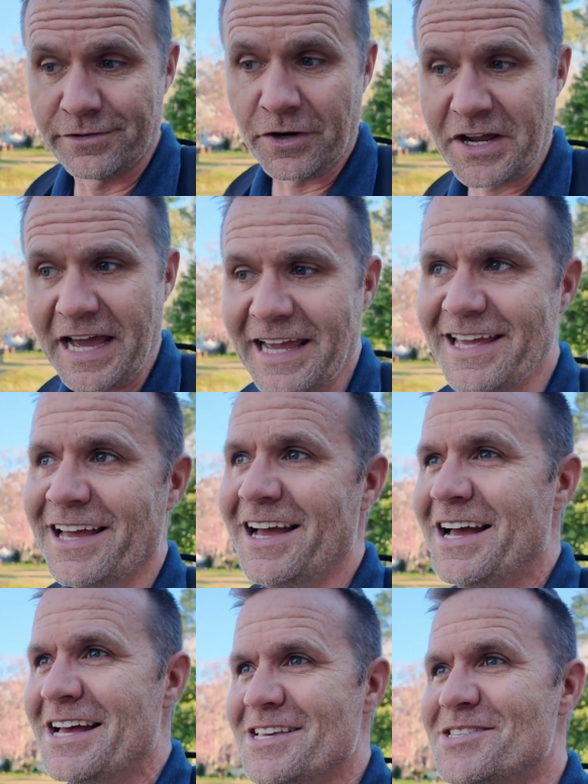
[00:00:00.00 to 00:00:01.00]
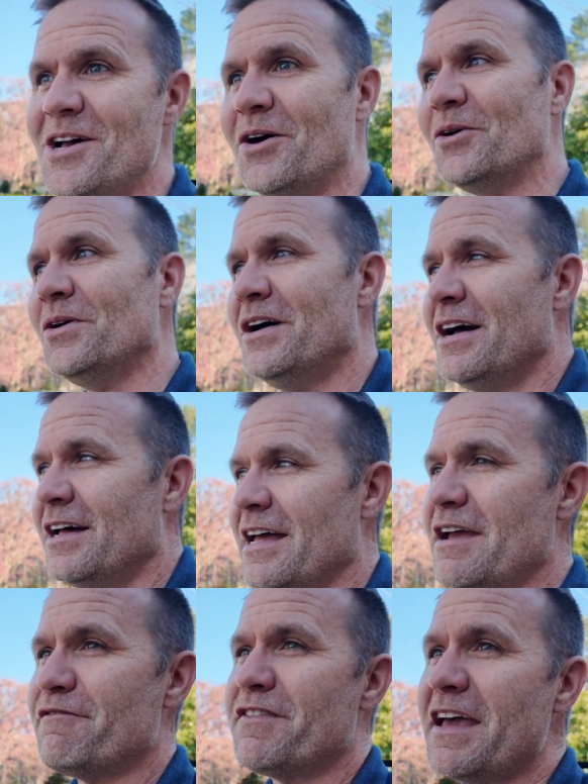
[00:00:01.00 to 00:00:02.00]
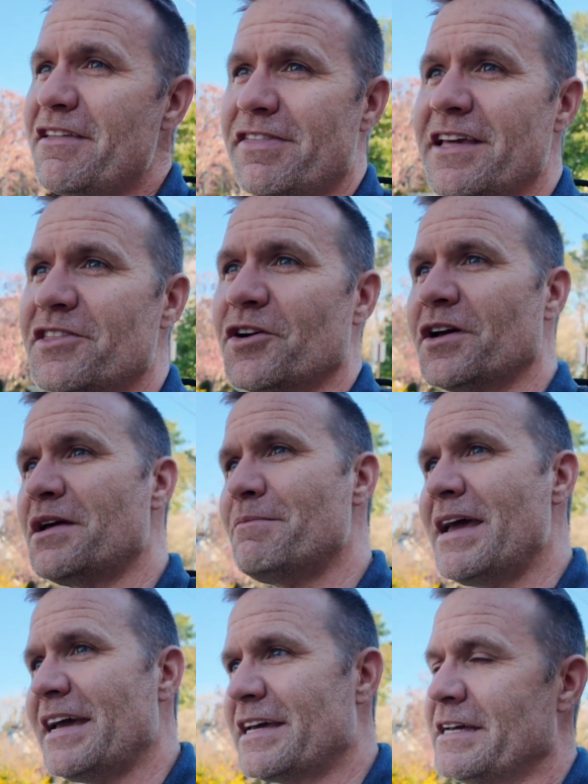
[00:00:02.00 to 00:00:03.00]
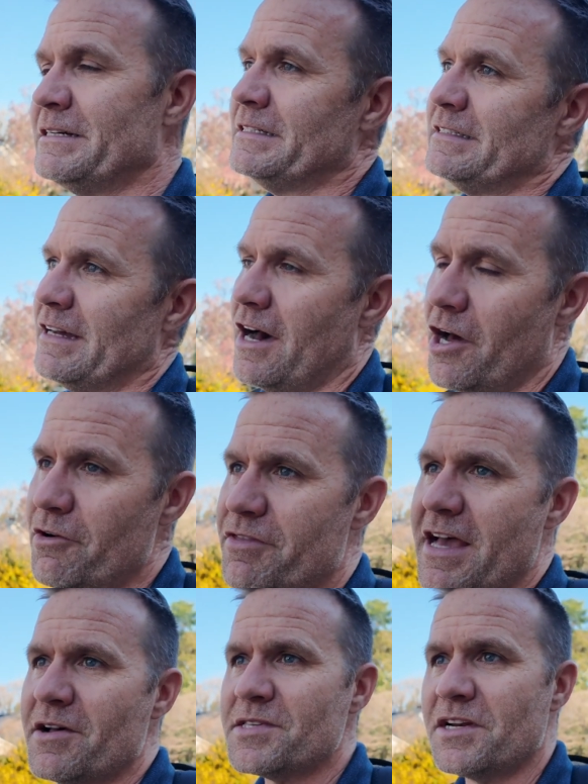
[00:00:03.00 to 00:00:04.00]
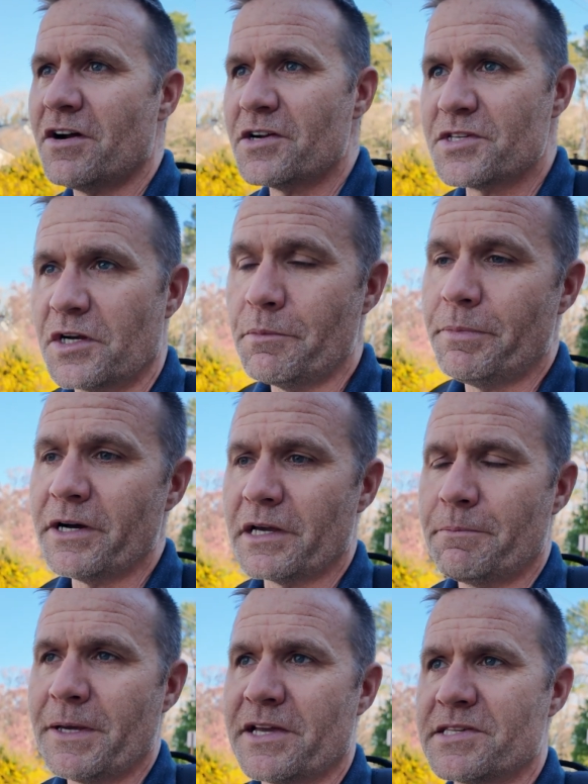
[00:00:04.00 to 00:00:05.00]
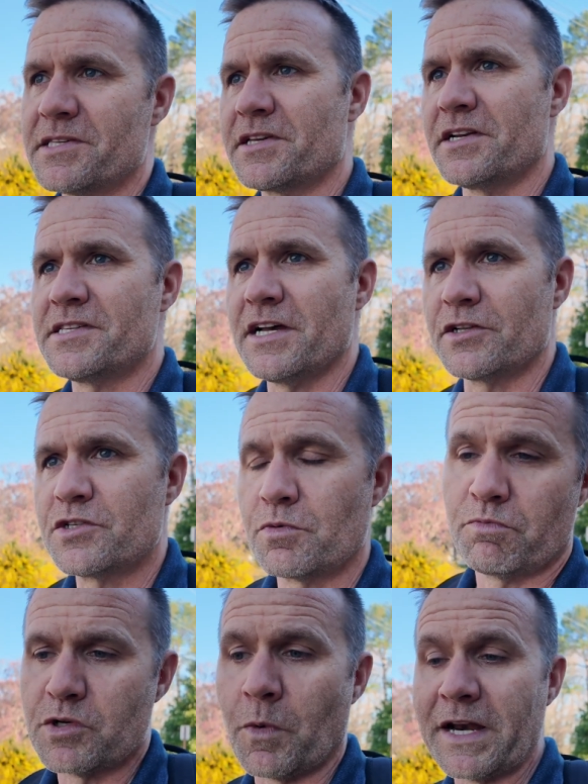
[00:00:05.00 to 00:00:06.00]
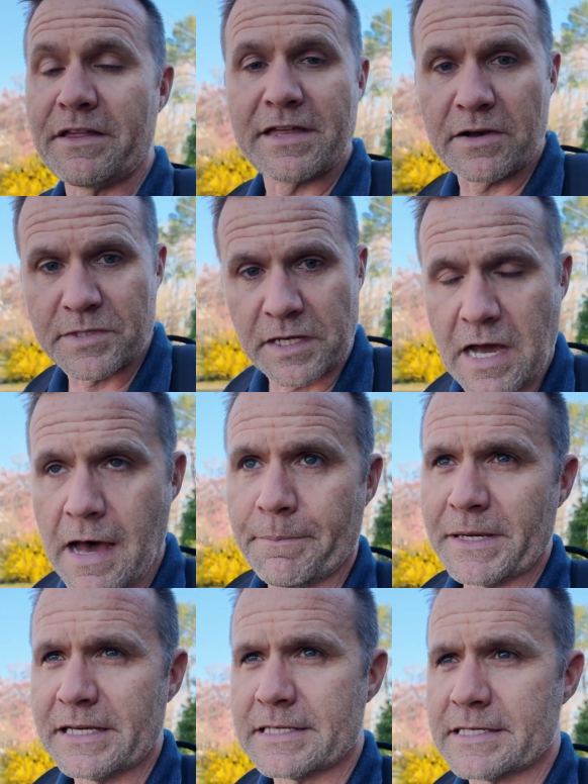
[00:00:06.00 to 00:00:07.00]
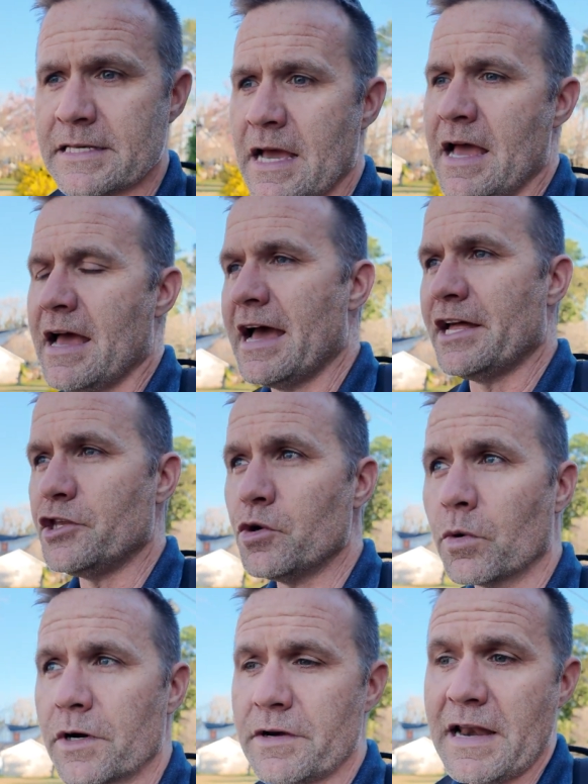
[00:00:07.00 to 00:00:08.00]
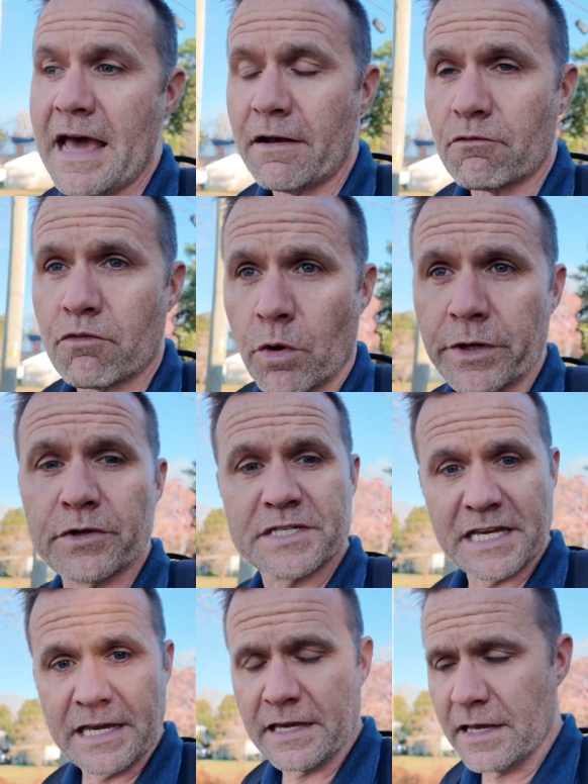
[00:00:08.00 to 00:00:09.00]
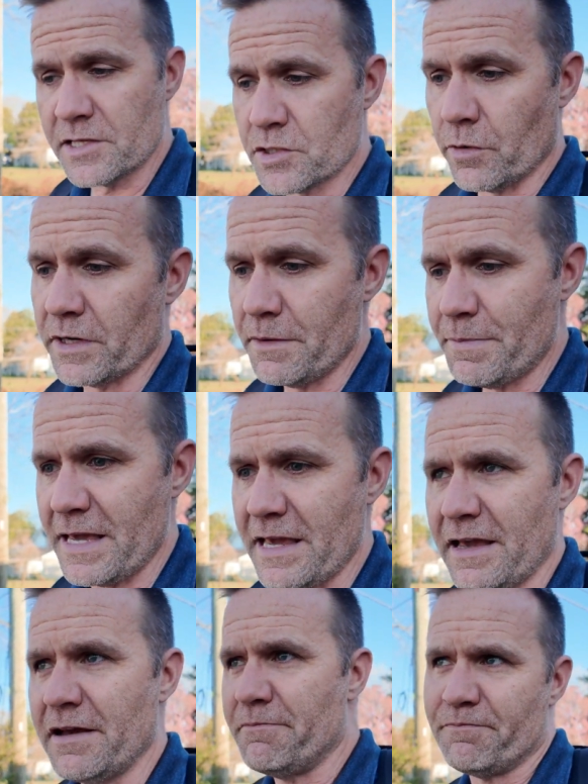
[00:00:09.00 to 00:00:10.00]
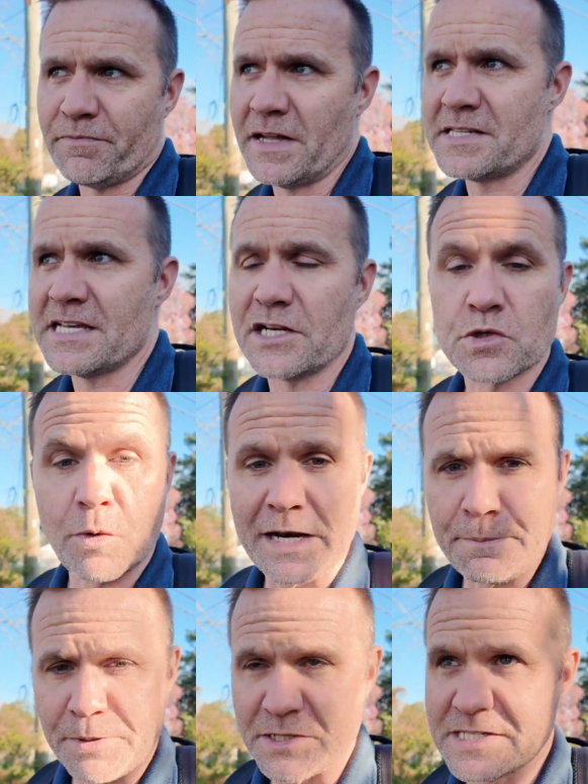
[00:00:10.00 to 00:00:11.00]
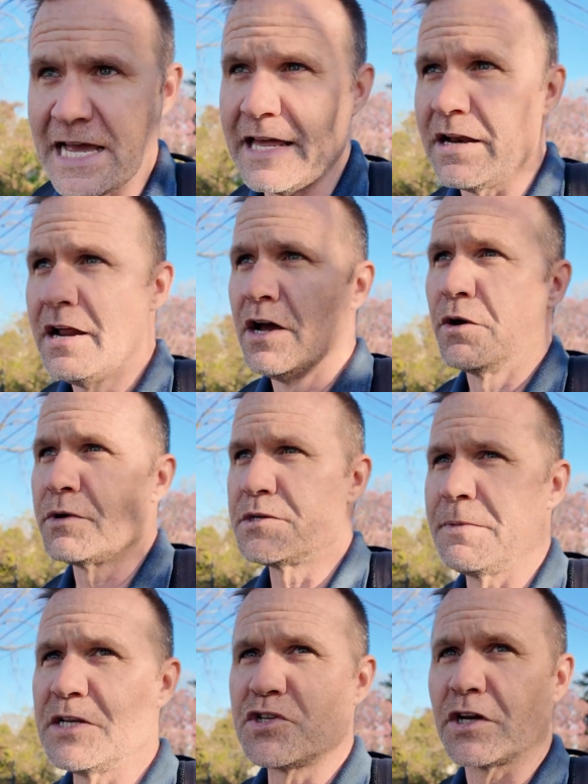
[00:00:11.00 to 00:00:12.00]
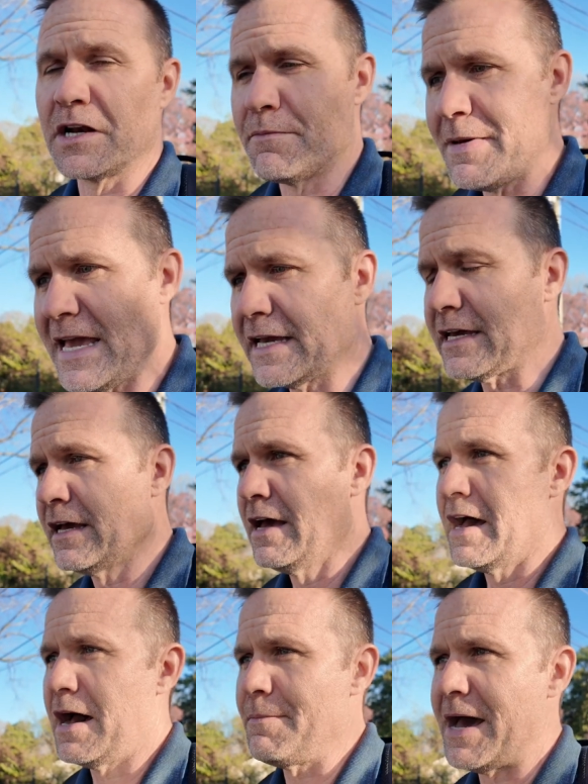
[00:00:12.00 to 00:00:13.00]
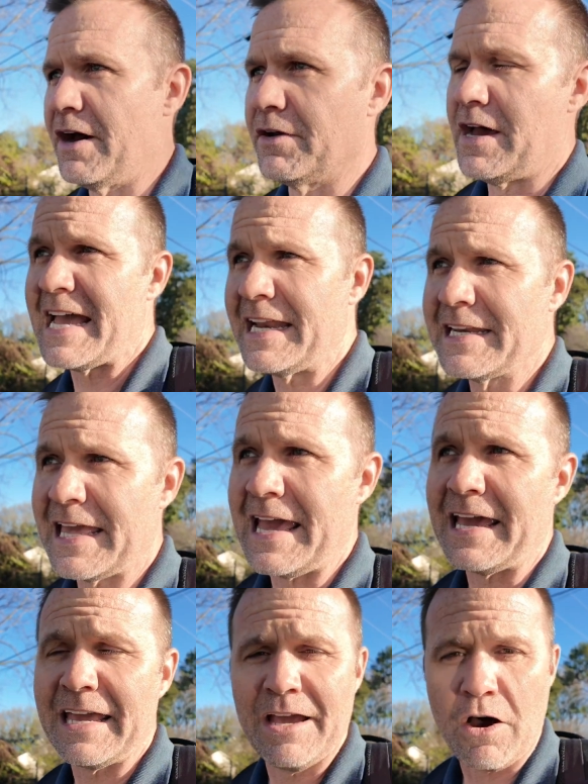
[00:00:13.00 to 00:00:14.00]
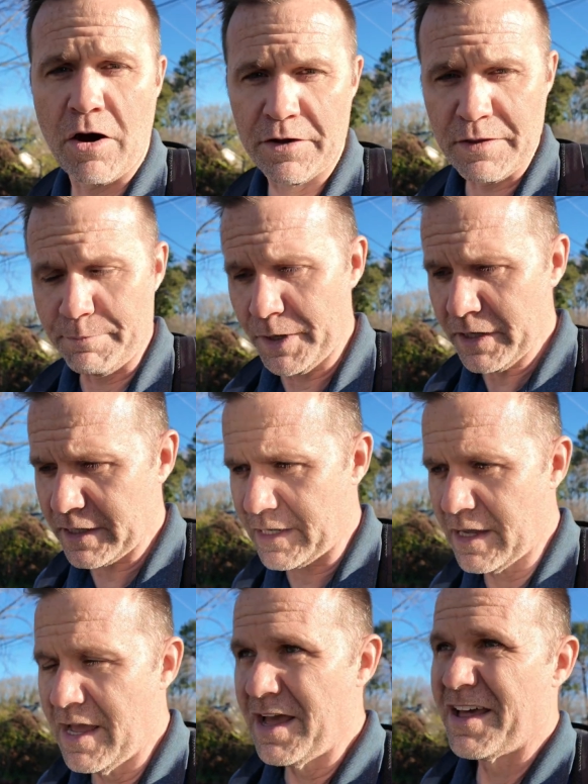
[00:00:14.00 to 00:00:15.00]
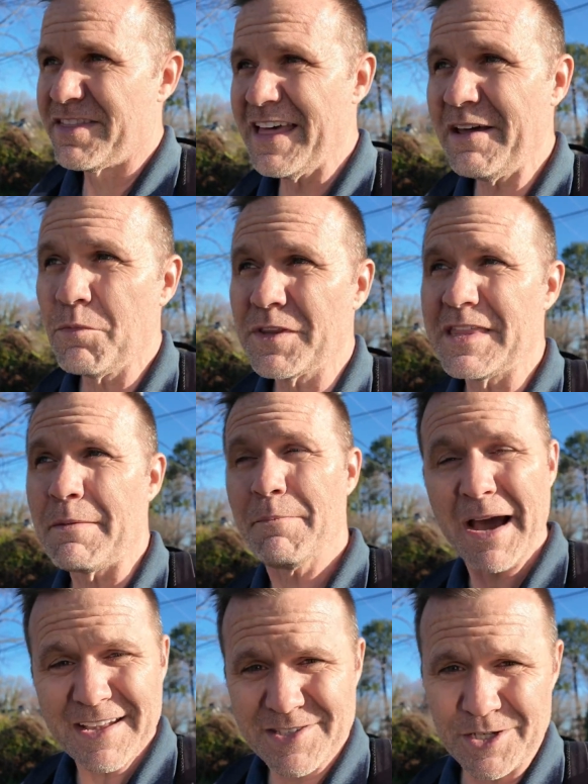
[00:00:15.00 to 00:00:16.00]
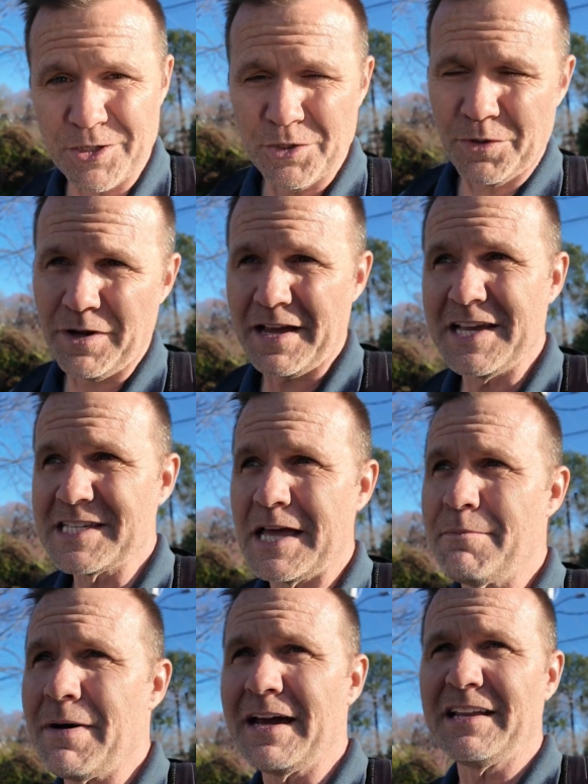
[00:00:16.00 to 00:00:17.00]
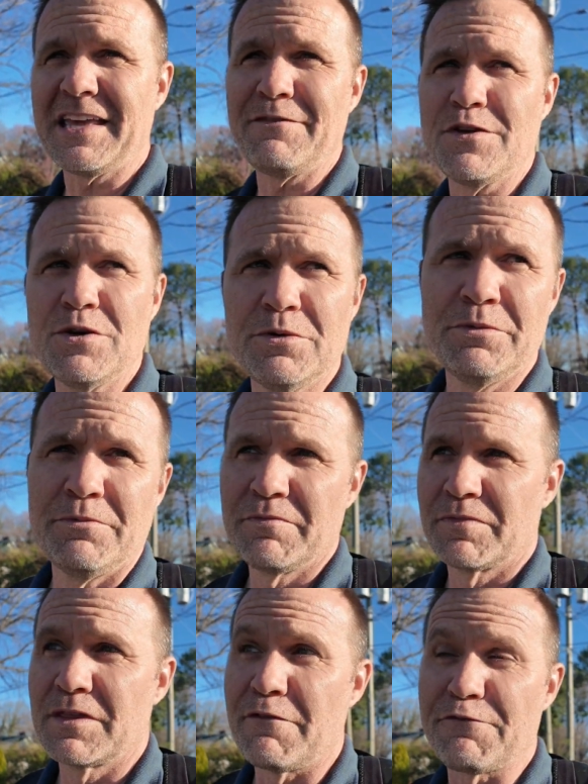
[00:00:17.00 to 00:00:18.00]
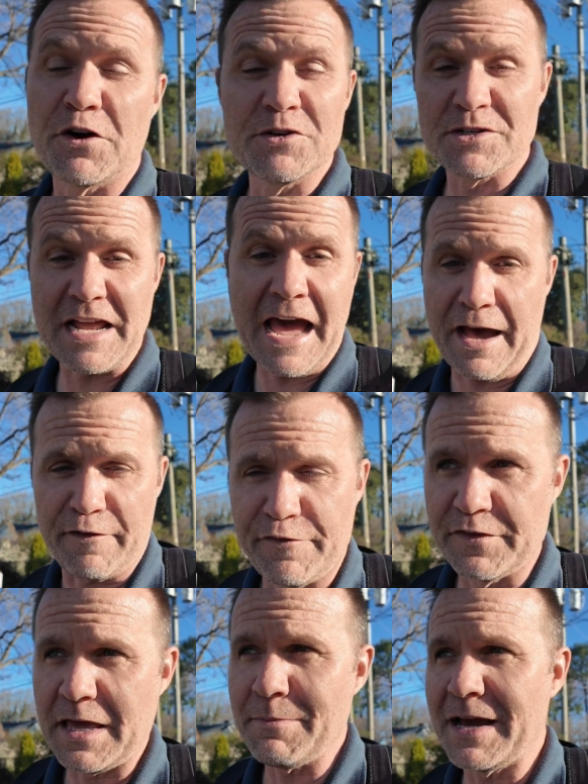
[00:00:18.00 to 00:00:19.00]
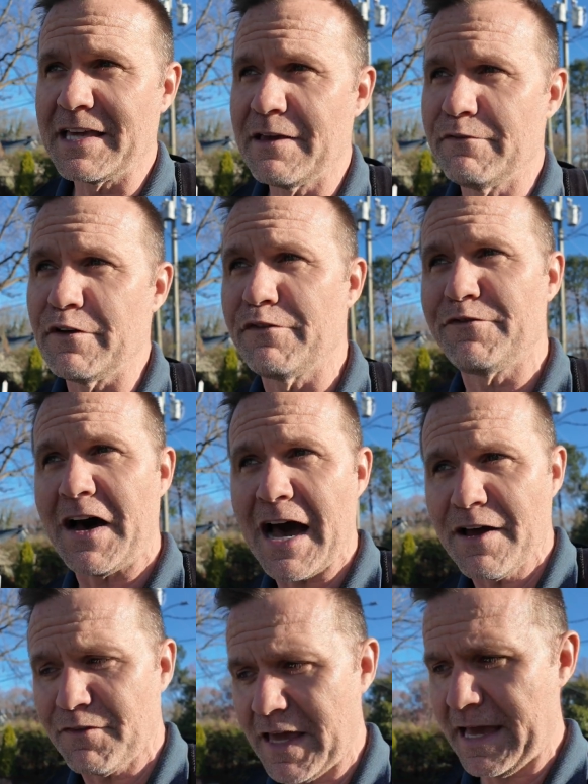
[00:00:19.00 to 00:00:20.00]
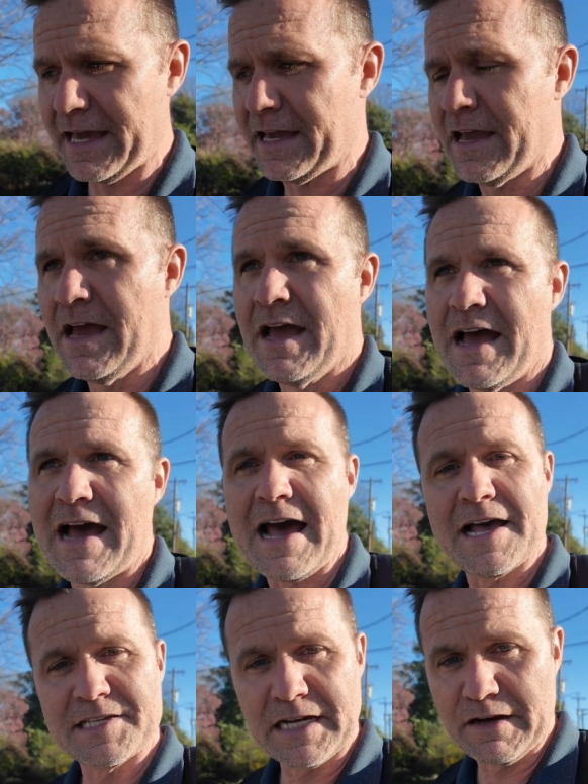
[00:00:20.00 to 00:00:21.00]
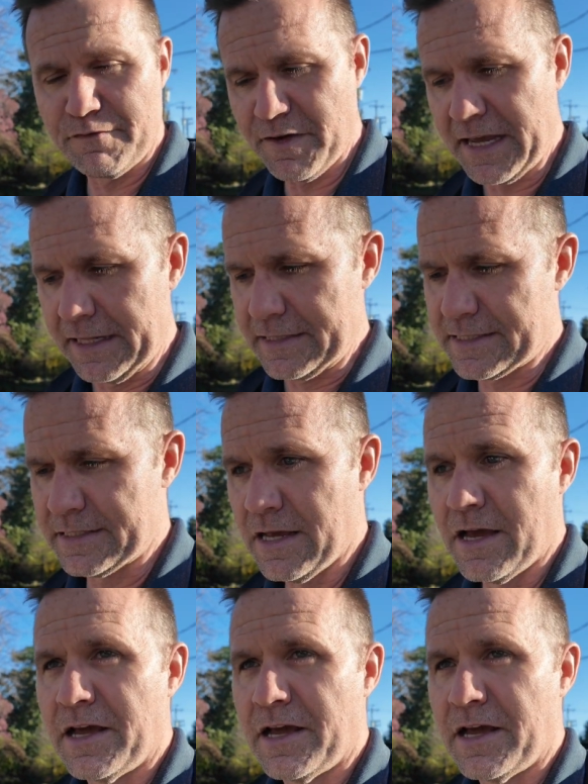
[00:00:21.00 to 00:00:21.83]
Okay, so if they think they're going to make $100,000 on a book because it's going to sell 20,000 copies, and your net royalty is going to be, let's say, 20%, which means you're going to make about $10K on the book, then what they might do is they might give you the first half. They might give you $5K as an advance.